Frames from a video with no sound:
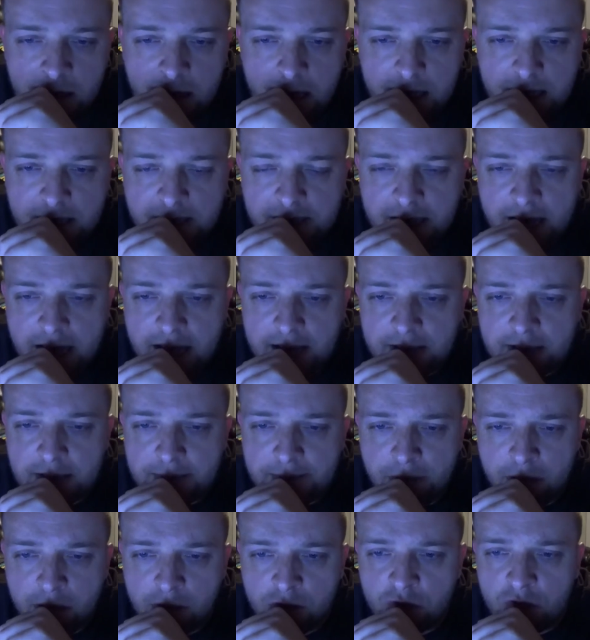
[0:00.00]
And it says, The
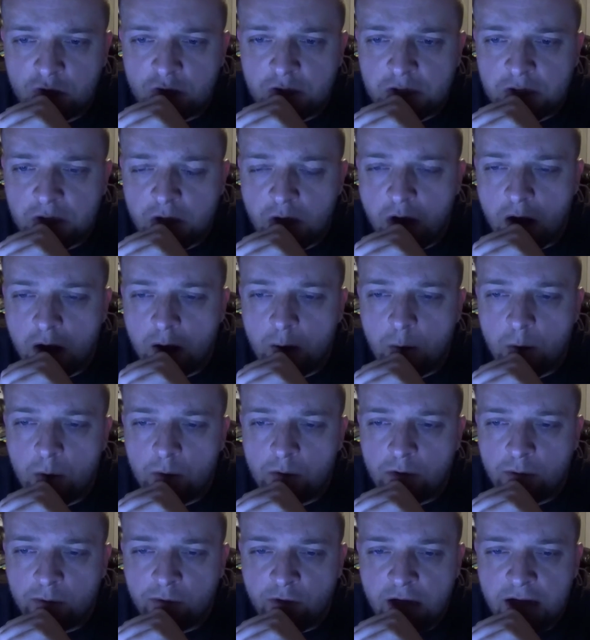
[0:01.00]
Punisher star
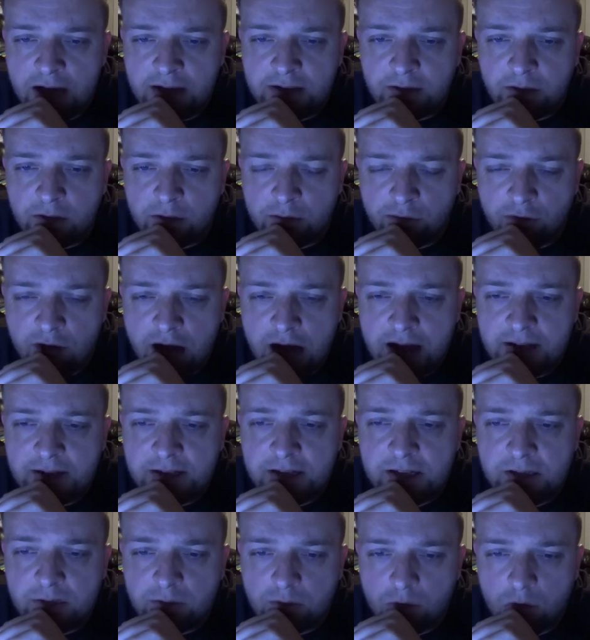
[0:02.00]
will reprise
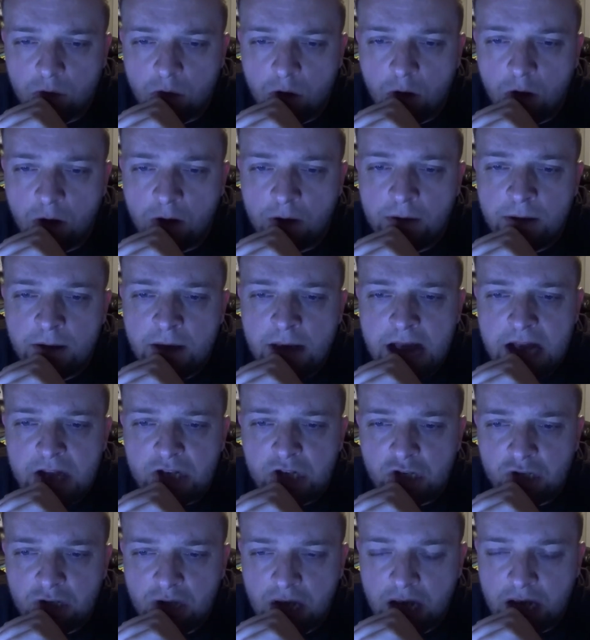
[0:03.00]
his role
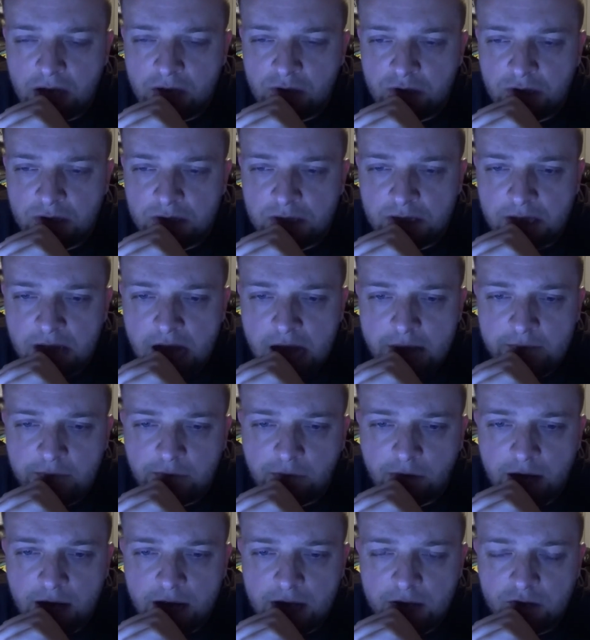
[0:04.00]
as Shane just in time
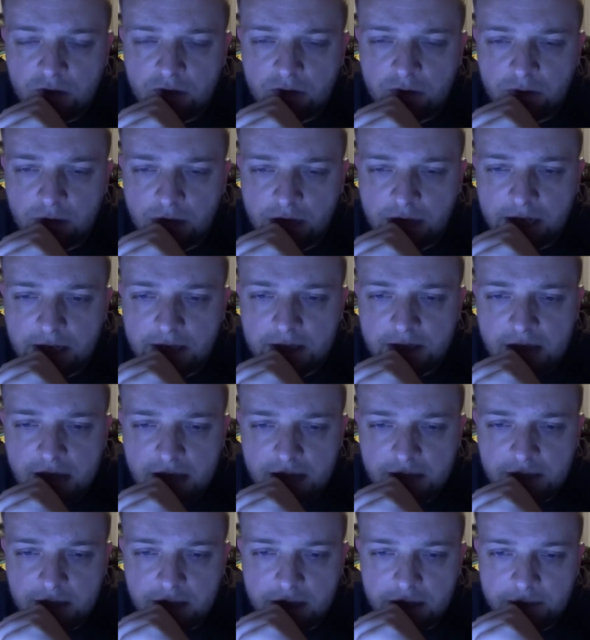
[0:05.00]
for Andrew Lincoln's
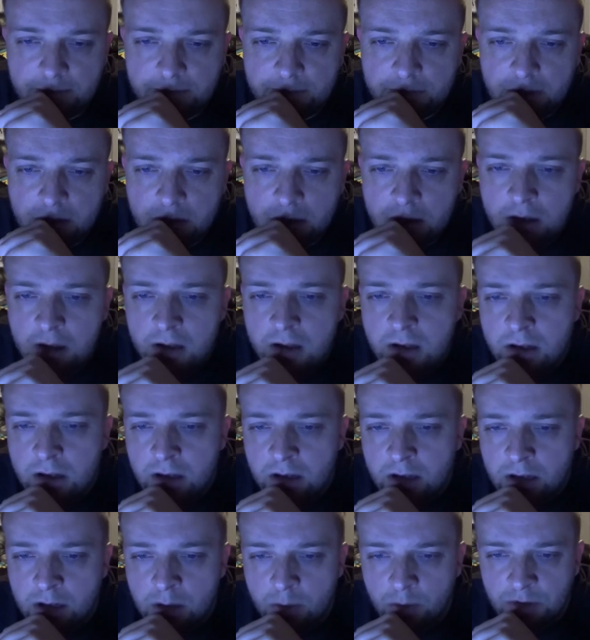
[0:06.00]
exit.
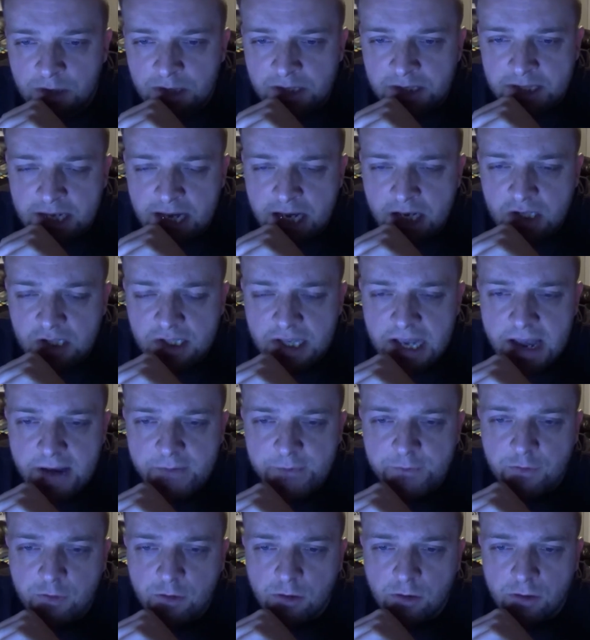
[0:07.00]
With the stage
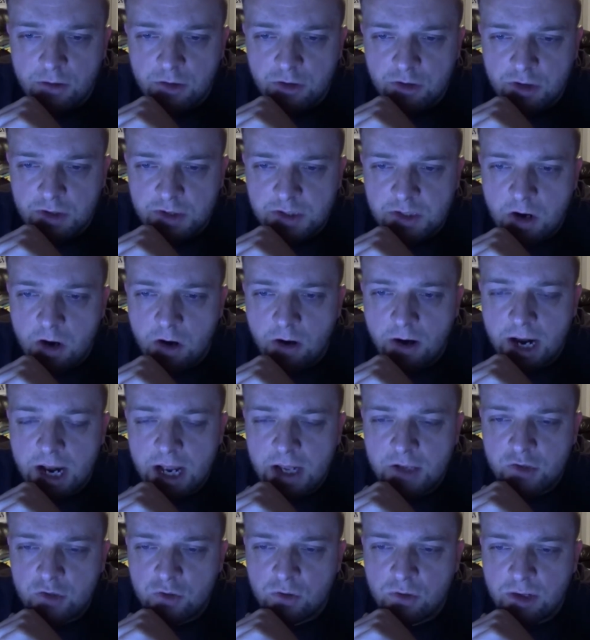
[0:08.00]
set for original star
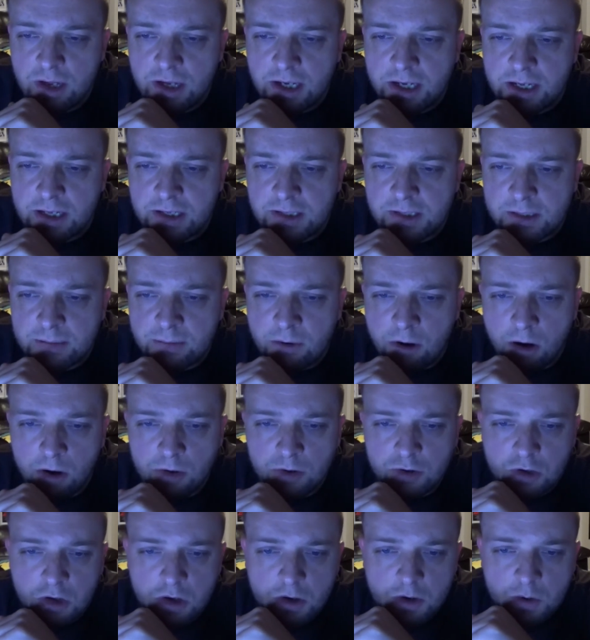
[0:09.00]
Andrew Lincoln's
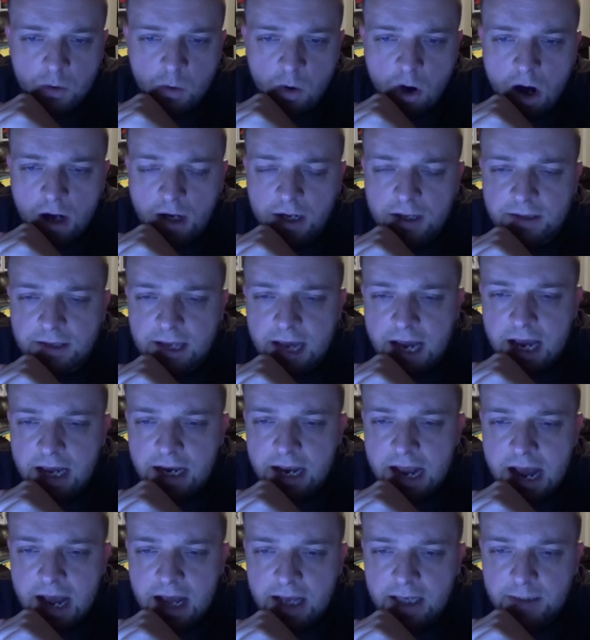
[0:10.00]
departure, The Walking
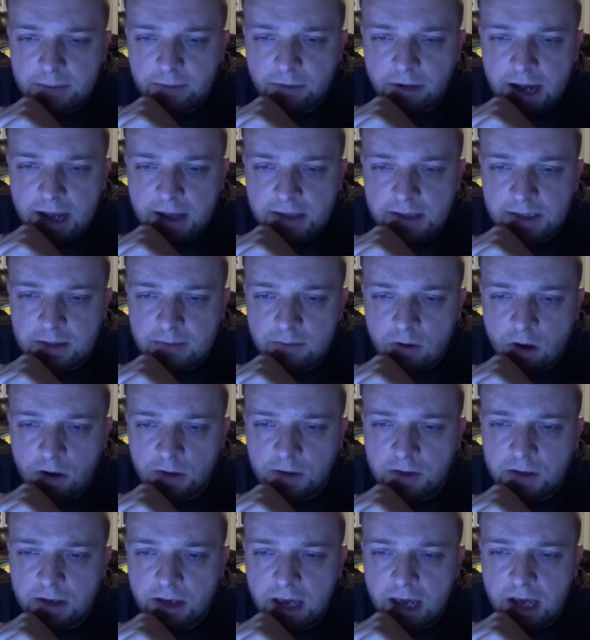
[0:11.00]
Dead has plans to
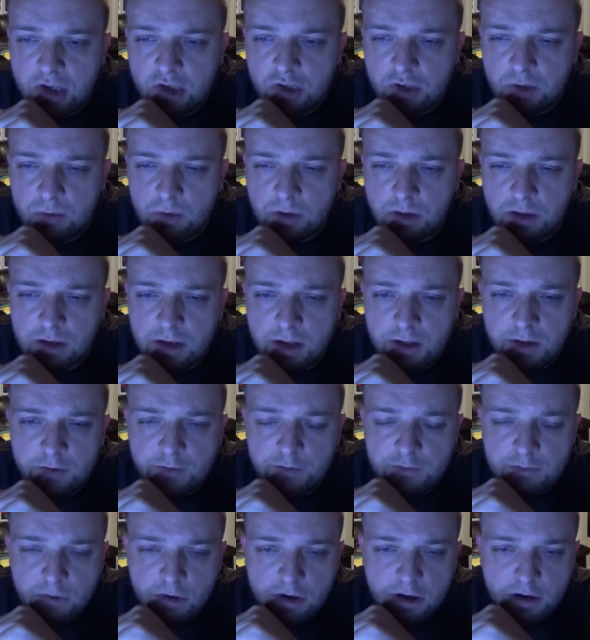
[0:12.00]
mark the occasion with another
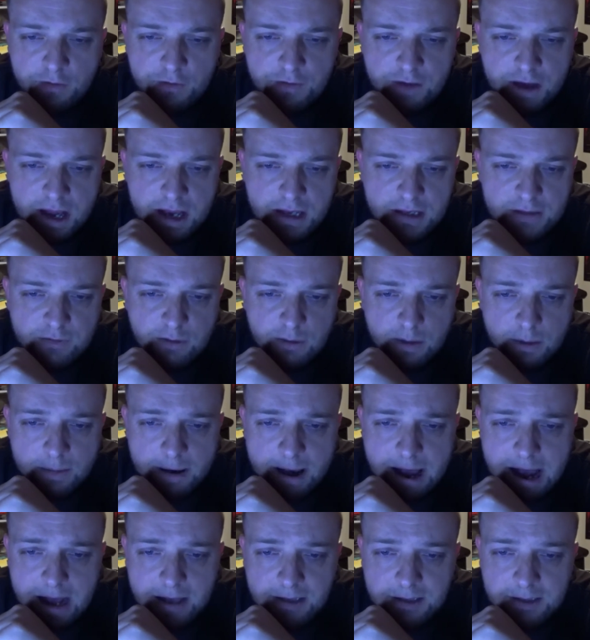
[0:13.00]
familiar face from the
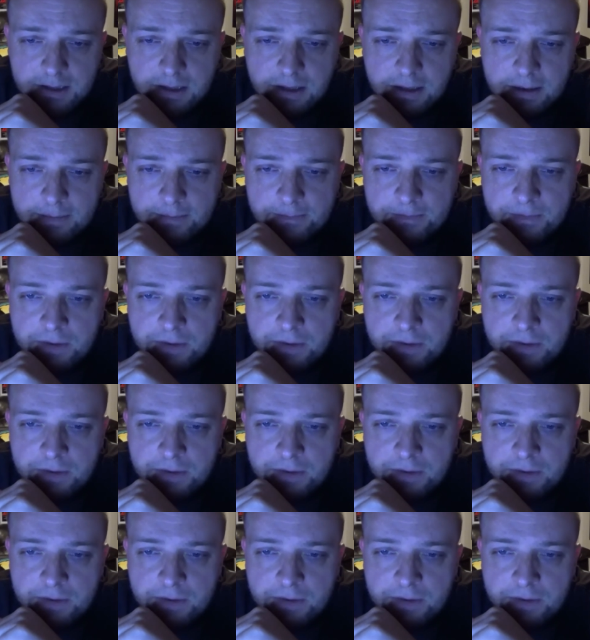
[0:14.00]
past.